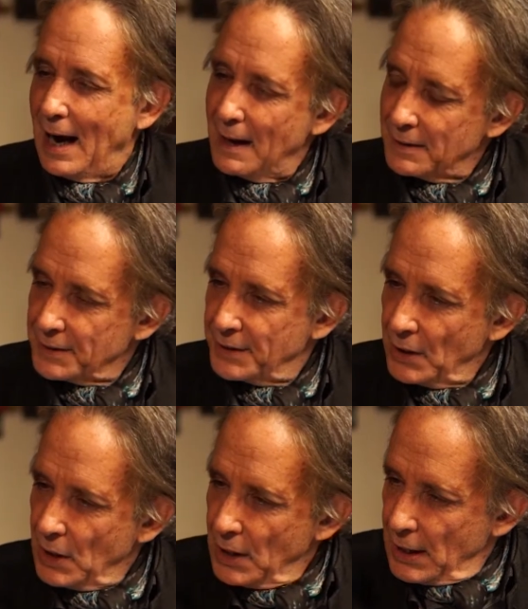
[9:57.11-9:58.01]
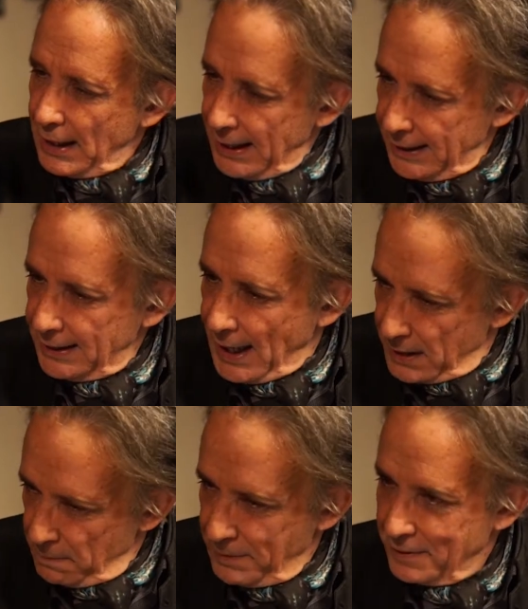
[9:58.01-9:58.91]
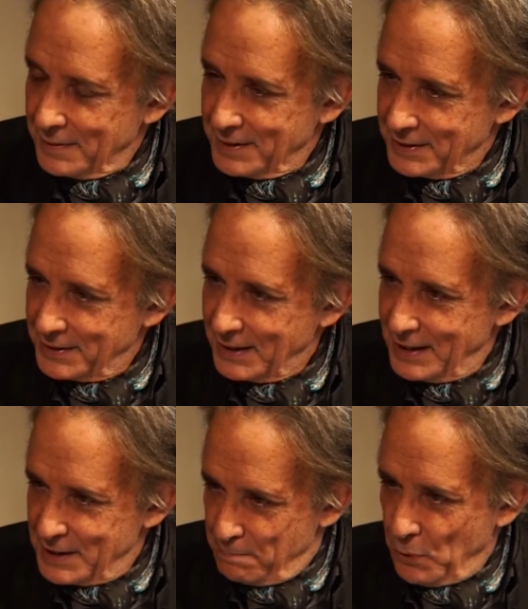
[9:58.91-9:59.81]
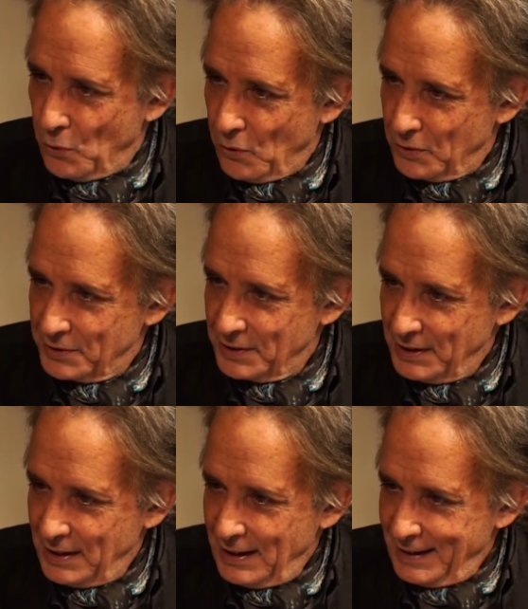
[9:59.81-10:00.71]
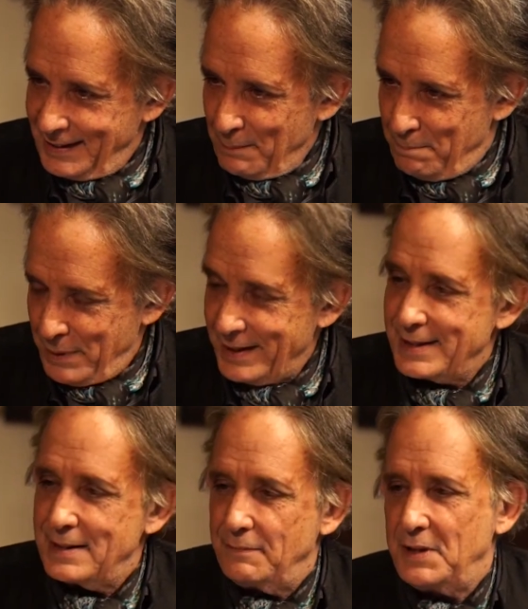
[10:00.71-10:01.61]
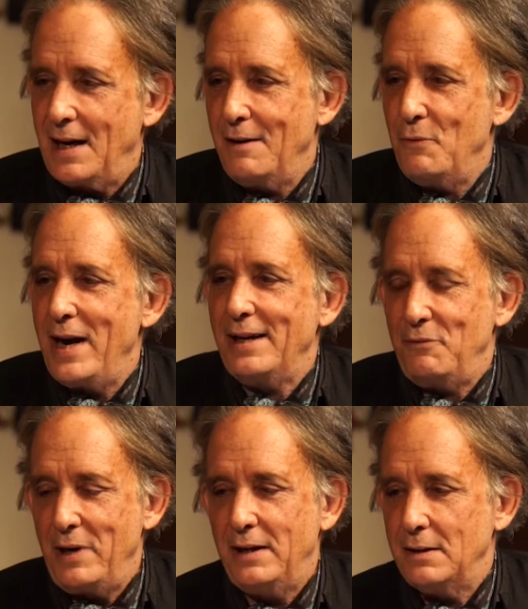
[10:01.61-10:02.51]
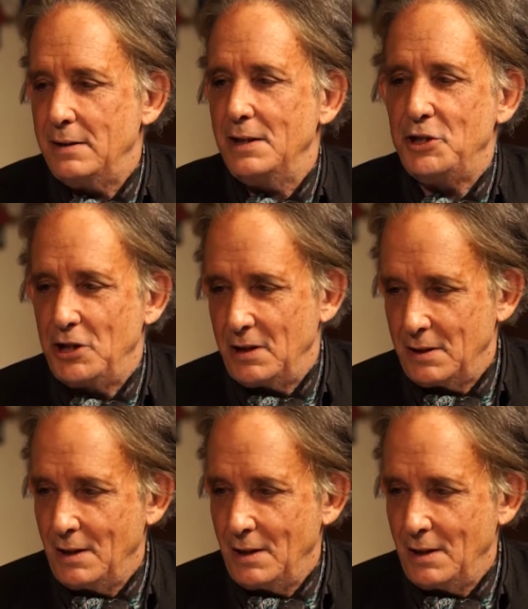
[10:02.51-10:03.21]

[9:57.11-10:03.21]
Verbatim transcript: And in that appearance is born the bliss of direct recognition